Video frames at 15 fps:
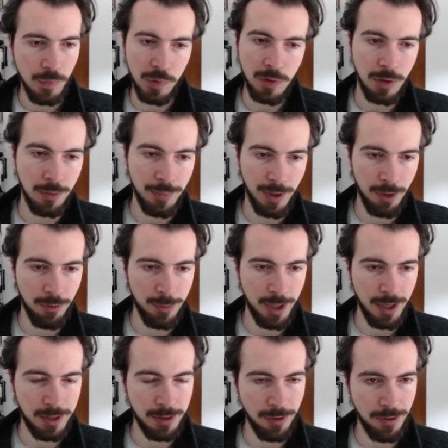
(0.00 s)
comparable
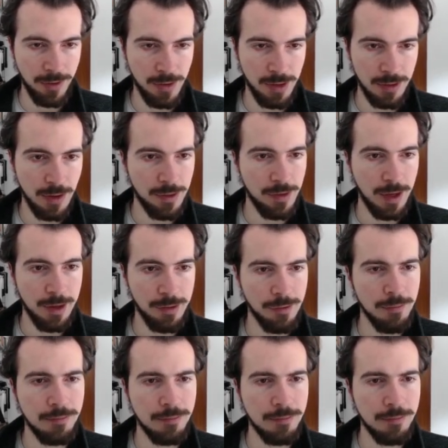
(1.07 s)
accuracy in this case.